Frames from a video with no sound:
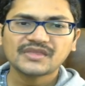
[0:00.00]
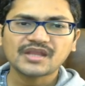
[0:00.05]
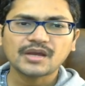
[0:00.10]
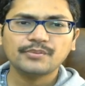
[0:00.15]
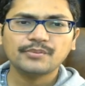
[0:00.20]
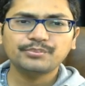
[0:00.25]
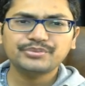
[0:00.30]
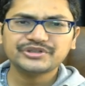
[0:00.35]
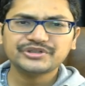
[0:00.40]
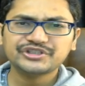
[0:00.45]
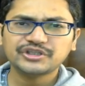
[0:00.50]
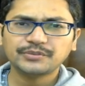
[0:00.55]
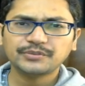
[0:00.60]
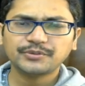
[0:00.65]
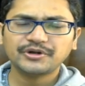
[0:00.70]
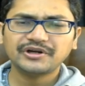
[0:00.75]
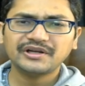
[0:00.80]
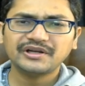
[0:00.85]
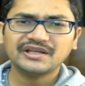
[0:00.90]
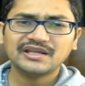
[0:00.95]
Bishop
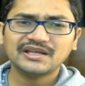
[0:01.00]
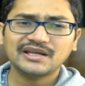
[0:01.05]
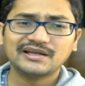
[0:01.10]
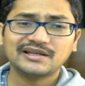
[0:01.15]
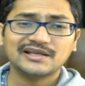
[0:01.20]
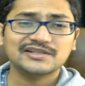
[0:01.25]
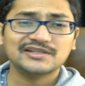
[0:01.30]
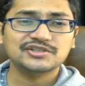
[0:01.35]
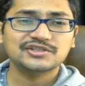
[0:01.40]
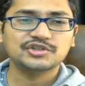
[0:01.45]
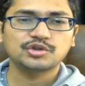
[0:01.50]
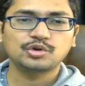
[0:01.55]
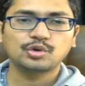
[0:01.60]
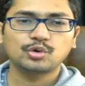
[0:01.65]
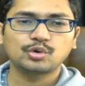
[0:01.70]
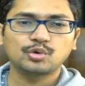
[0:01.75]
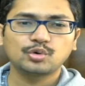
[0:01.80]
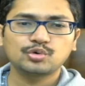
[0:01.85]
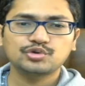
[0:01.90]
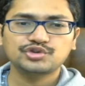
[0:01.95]
on d8 has
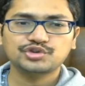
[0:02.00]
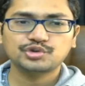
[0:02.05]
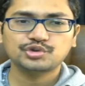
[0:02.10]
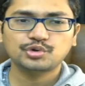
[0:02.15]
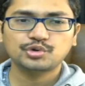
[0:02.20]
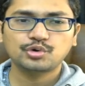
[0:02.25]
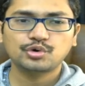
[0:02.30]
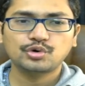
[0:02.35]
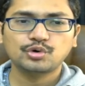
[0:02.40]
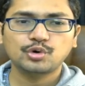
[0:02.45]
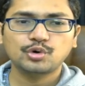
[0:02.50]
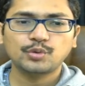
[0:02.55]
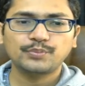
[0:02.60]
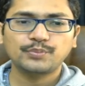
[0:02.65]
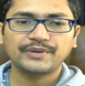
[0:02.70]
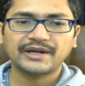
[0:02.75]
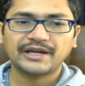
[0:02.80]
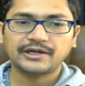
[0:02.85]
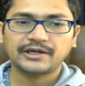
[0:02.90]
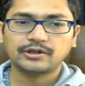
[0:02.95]
no
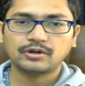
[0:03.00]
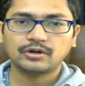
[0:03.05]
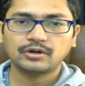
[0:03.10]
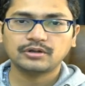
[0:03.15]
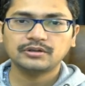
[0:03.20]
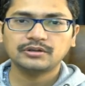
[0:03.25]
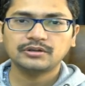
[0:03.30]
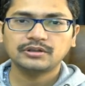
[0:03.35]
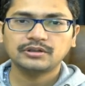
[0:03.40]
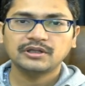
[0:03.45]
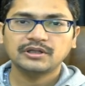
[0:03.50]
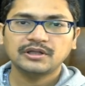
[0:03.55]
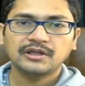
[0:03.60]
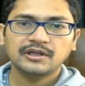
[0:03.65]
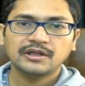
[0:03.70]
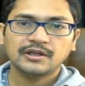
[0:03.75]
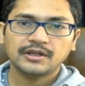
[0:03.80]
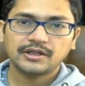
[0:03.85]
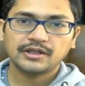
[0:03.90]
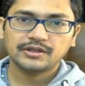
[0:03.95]
scope at all
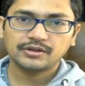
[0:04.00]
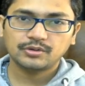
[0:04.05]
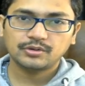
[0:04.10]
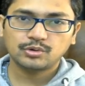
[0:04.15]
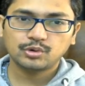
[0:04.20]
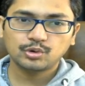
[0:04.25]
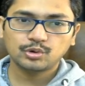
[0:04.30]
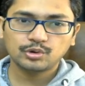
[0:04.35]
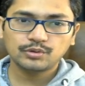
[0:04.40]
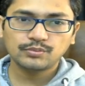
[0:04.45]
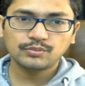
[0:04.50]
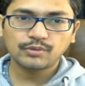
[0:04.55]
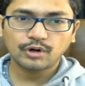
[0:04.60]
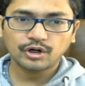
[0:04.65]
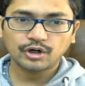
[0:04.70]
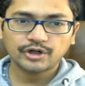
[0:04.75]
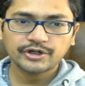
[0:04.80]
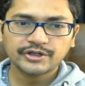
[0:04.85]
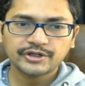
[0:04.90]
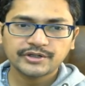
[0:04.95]
in the whole
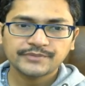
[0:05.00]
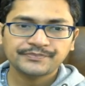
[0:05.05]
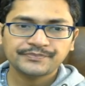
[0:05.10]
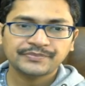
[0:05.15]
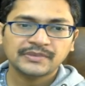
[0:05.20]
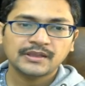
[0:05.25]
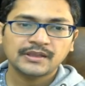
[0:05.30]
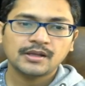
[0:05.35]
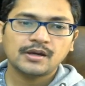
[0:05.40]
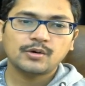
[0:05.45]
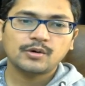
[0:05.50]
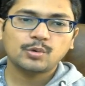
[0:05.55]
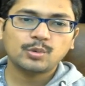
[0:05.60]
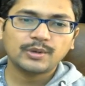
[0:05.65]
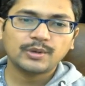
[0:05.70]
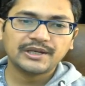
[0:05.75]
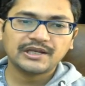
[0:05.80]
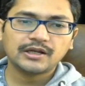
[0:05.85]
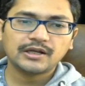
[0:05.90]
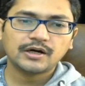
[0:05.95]
board,
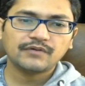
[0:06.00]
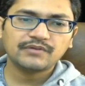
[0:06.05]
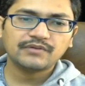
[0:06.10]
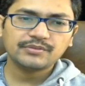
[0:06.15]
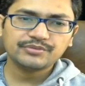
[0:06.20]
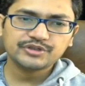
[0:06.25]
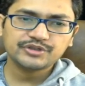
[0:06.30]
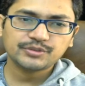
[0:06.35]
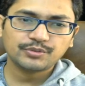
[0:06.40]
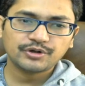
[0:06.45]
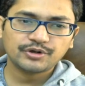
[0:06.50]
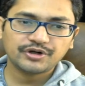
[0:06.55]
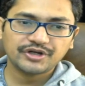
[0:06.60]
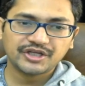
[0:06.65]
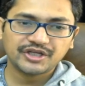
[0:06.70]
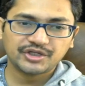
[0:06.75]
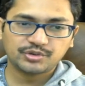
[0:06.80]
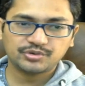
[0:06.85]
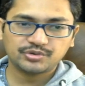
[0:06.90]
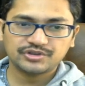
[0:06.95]
while our bishop on
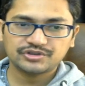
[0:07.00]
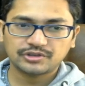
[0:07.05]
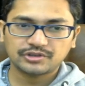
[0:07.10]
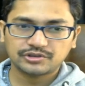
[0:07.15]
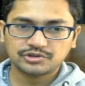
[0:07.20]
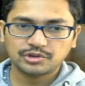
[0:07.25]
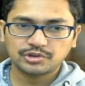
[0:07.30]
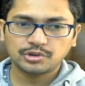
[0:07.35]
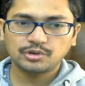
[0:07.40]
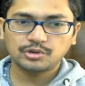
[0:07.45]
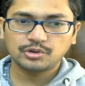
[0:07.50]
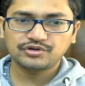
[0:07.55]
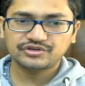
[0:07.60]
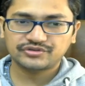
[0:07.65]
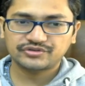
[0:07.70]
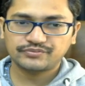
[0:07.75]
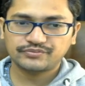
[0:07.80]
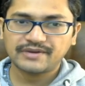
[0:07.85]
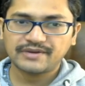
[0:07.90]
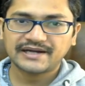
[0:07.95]
d2 is also
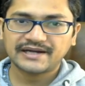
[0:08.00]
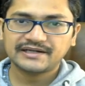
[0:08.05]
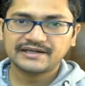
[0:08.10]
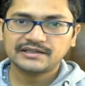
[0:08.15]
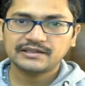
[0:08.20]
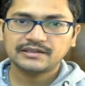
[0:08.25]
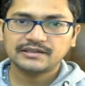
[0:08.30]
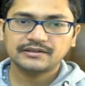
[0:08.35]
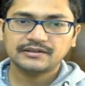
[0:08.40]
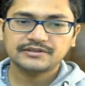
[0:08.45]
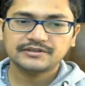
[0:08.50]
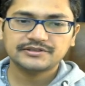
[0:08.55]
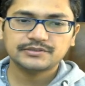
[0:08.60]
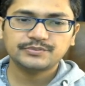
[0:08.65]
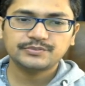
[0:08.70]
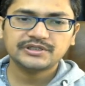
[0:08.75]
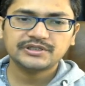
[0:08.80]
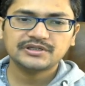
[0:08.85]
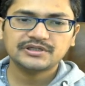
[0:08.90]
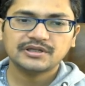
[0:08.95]
looks bad
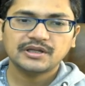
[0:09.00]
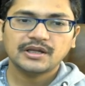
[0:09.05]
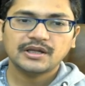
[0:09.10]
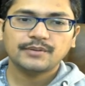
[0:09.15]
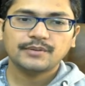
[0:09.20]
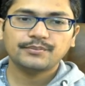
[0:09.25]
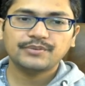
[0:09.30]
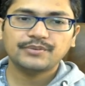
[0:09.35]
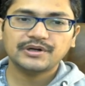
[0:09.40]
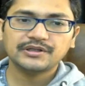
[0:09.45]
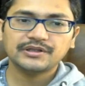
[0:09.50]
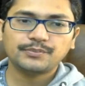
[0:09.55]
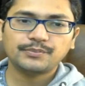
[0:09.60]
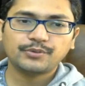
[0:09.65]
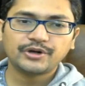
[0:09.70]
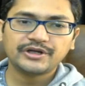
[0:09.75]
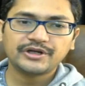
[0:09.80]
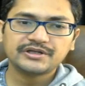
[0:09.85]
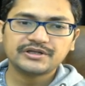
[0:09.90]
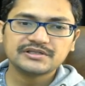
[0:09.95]
little bit. But the
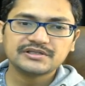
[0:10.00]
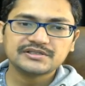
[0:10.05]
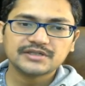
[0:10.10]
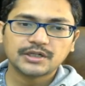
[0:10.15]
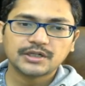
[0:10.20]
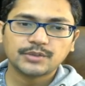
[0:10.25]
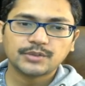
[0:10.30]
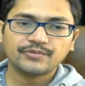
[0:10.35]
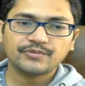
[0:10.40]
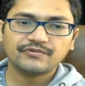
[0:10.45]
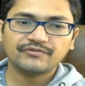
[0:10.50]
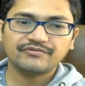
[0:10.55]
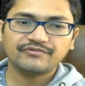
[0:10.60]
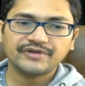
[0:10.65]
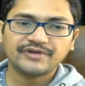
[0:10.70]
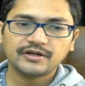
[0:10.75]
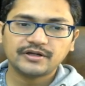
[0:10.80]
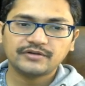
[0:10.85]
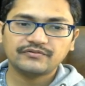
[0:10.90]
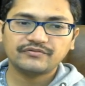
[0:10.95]
point is,
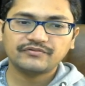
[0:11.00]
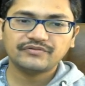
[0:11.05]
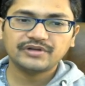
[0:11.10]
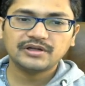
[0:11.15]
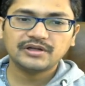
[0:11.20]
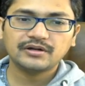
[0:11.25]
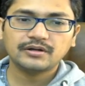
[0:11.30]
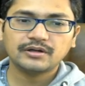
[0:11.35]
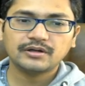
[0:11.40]
when we'll